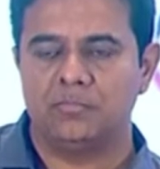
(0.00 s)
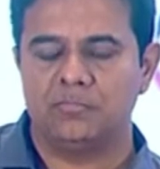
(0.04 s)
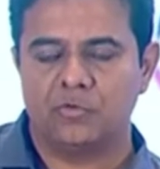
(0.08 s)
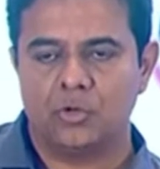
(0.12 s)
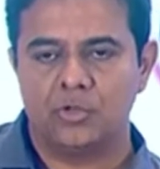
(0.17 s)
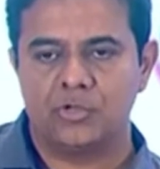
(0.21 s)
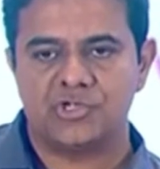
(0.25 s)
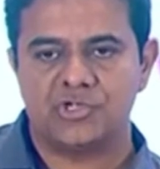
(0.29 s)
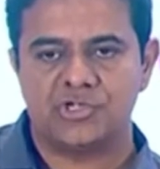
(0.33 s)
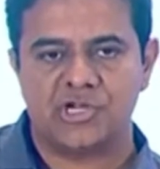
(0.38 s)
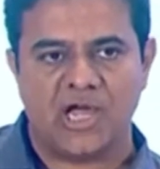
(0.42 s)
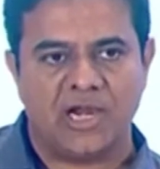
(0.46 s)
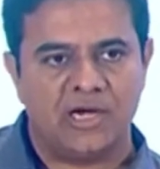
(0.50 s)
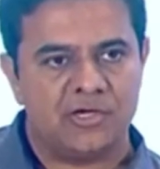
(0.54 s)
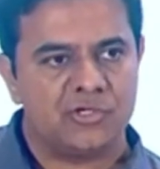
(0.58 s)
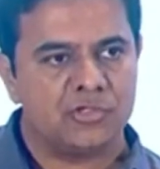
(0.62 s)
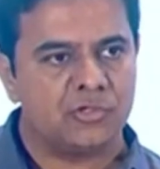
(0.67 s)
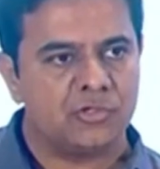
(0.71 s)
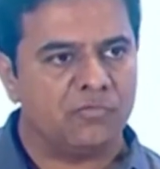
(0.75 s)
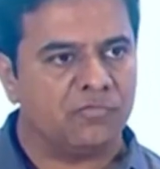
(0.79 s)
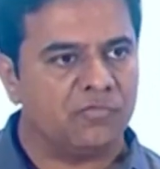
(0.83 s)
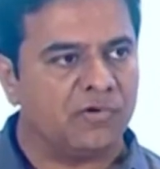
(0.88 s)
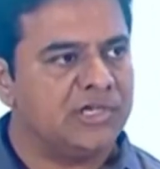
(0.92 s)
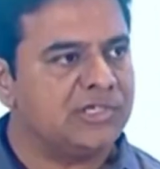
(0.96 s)
good challenge
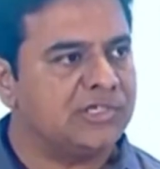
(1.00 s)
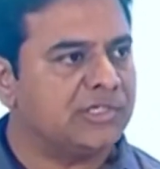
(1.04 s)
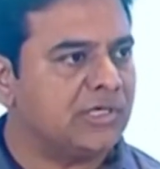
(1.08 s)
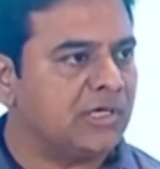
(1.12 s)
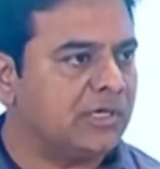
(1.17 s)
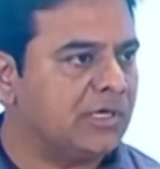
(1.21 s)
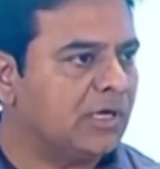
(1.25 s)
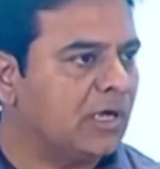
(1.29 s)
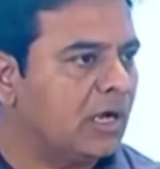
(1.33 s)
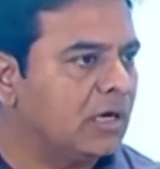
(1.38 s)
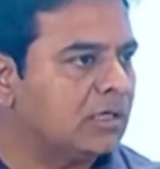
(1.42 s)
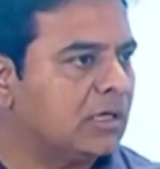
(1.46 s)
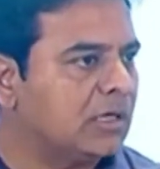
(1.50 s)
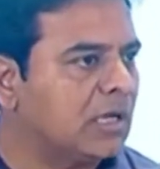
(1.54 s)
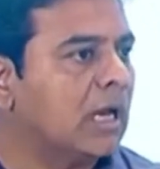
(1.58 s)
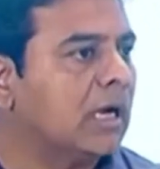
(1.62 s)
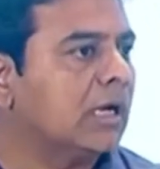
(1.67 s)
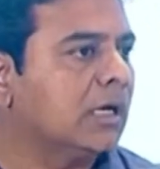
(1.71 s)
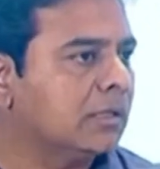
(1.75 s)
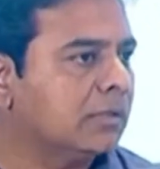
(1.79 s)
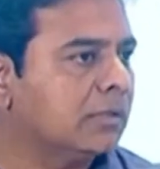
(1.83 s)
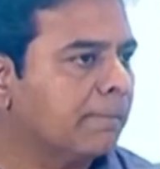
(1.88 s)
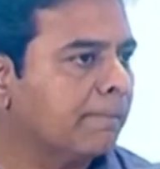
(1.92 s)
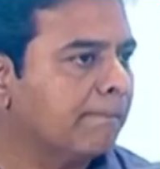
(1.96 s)
of resetting our
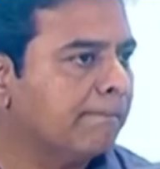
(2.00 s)
target.